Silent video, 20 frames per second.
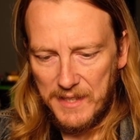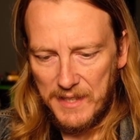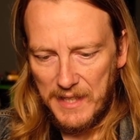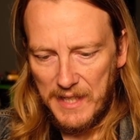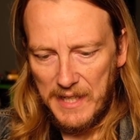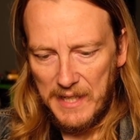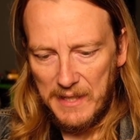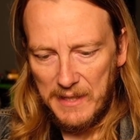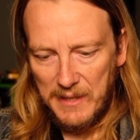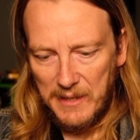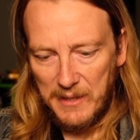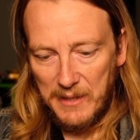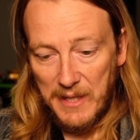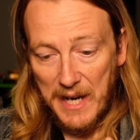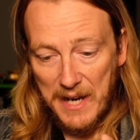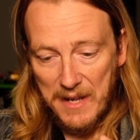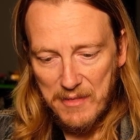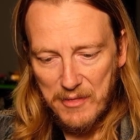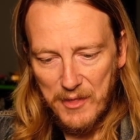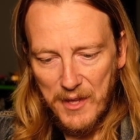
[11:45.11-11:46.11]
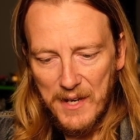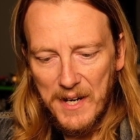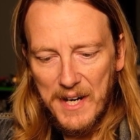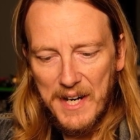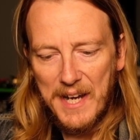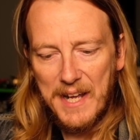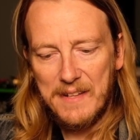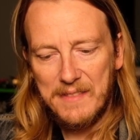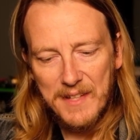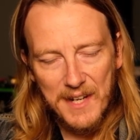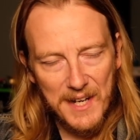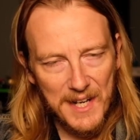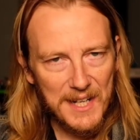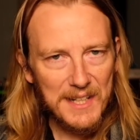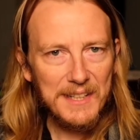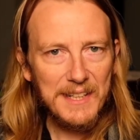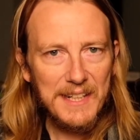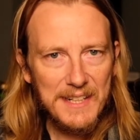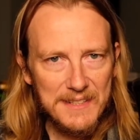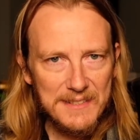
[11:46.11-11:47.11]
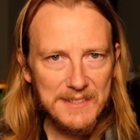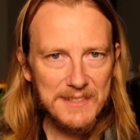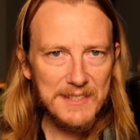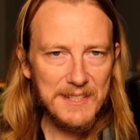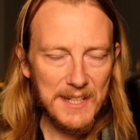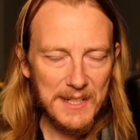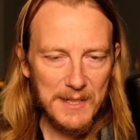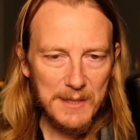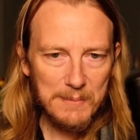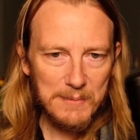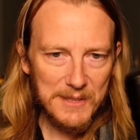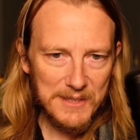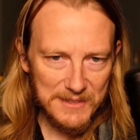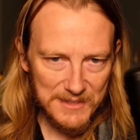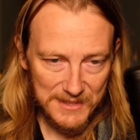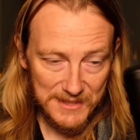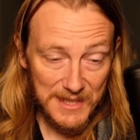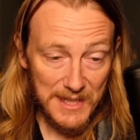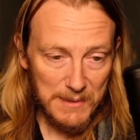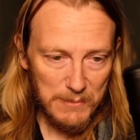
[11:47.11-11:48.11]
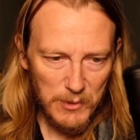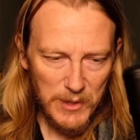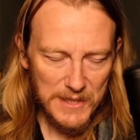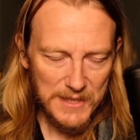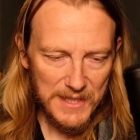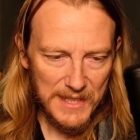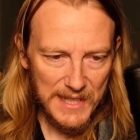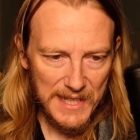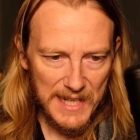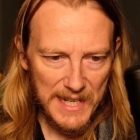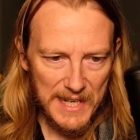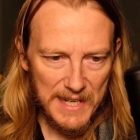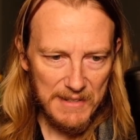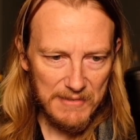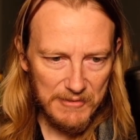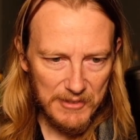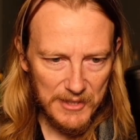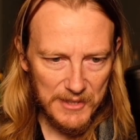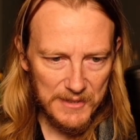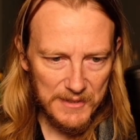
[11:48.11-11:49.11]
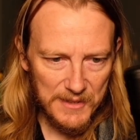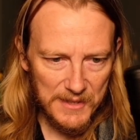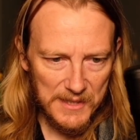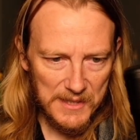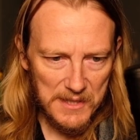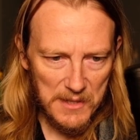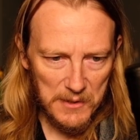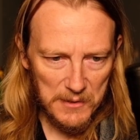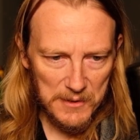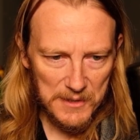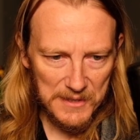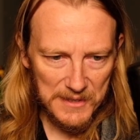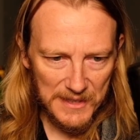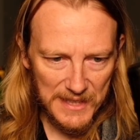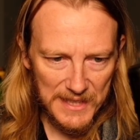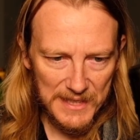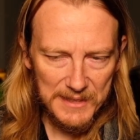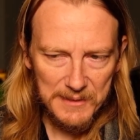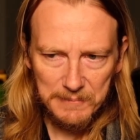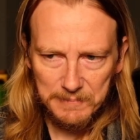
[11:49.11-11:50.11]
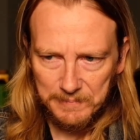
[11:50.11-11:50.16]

and I thought I had the hotkeys set up the same way that I have on the Odin Lite.